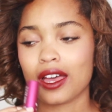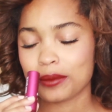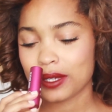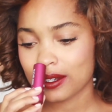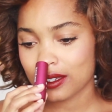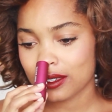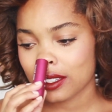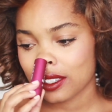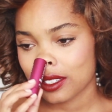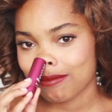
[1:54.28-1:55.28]
I'm
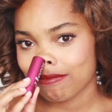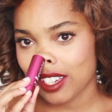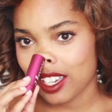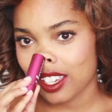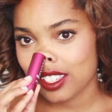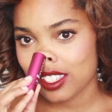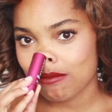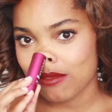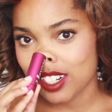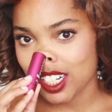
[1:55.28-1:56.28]
gonna buy
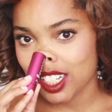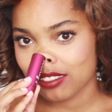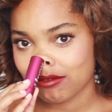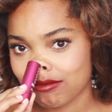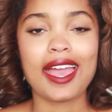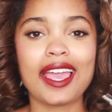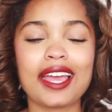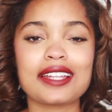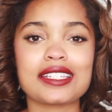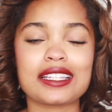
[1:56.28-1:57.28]
some more.
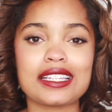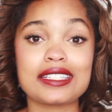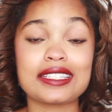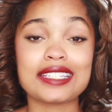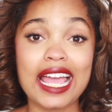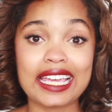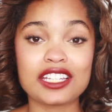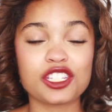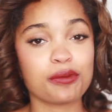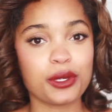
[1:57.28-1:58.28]
And the
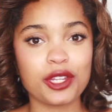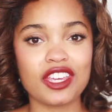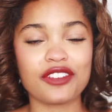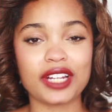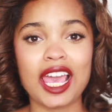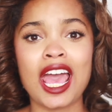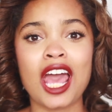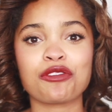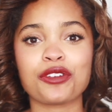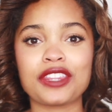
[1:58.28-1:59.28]
second beauty favorite I
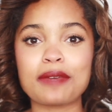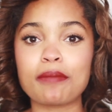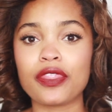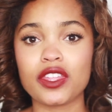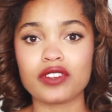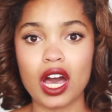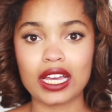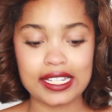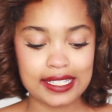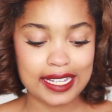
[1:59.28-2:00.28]
had for the month of
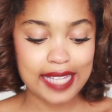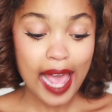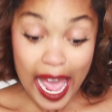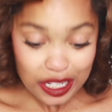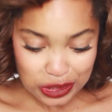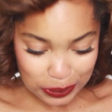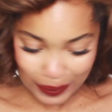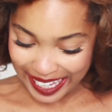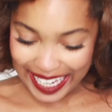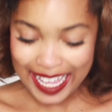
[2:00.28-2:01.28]
August is
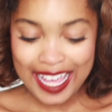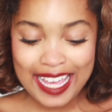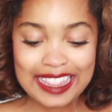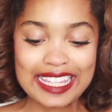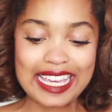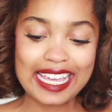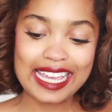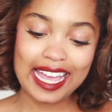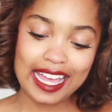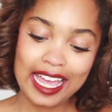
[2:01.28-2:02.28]
actually
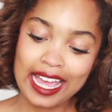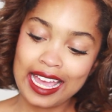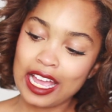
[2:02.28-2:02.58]
the